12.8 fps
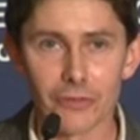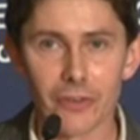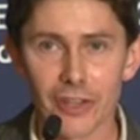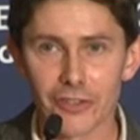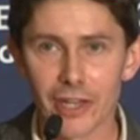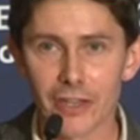
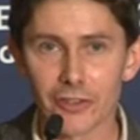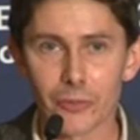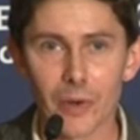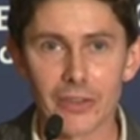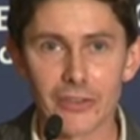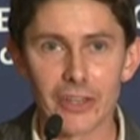investigators
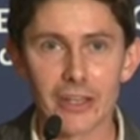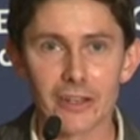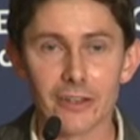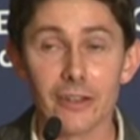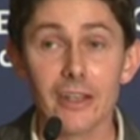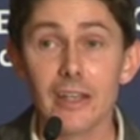went in,
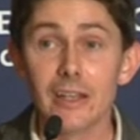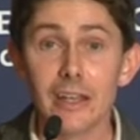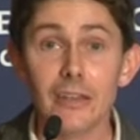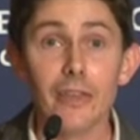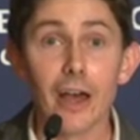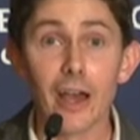and
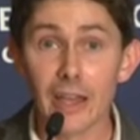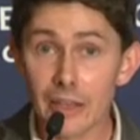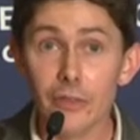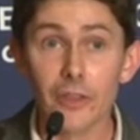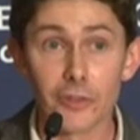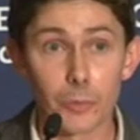
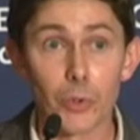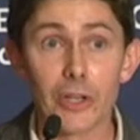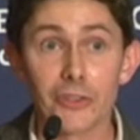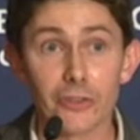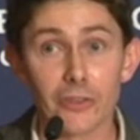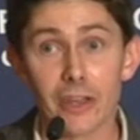in this
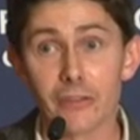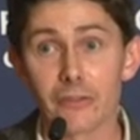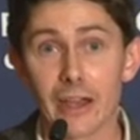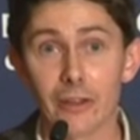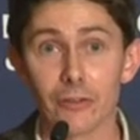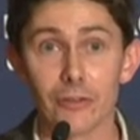prison, they
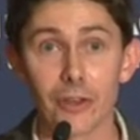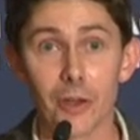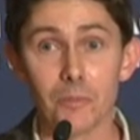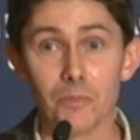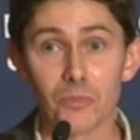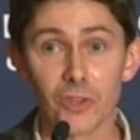found
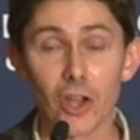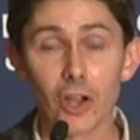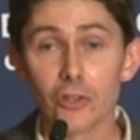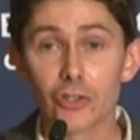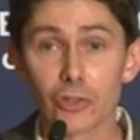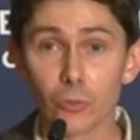
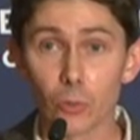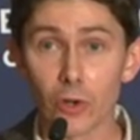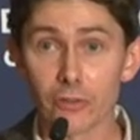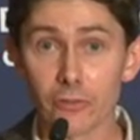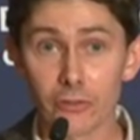101